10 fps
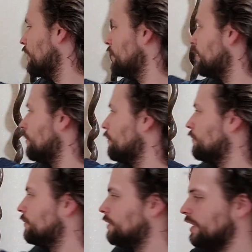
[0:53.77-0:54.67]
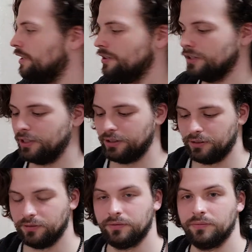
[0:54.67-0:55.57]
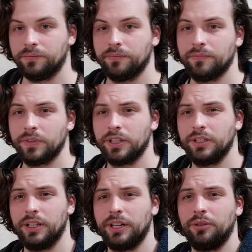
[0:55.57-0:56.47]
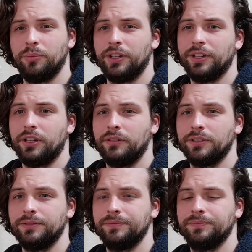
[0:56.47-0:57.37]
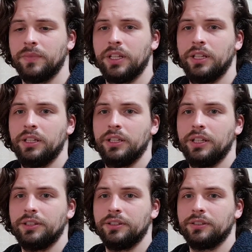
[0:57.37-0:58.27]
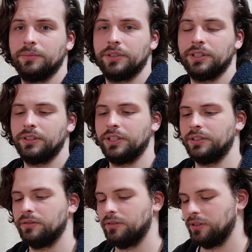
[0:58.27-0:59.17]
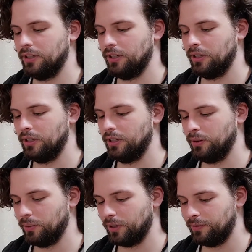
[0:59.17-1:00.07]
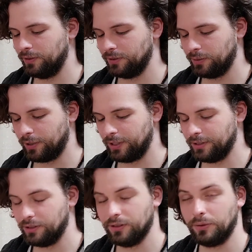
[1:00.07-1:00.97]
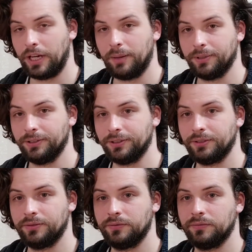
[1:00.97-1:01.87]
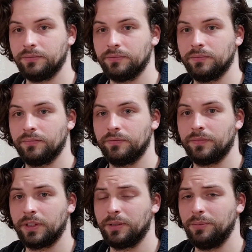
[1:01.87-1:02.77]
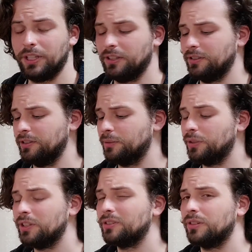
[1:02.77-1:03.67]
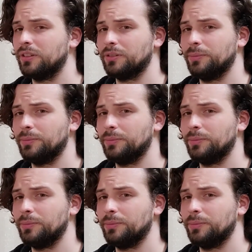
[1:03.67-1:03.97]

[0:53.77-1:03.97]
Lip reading: some sage in it. I don't burn it often. It's just something that when I feel inspired to do happens, because it's a pretty strong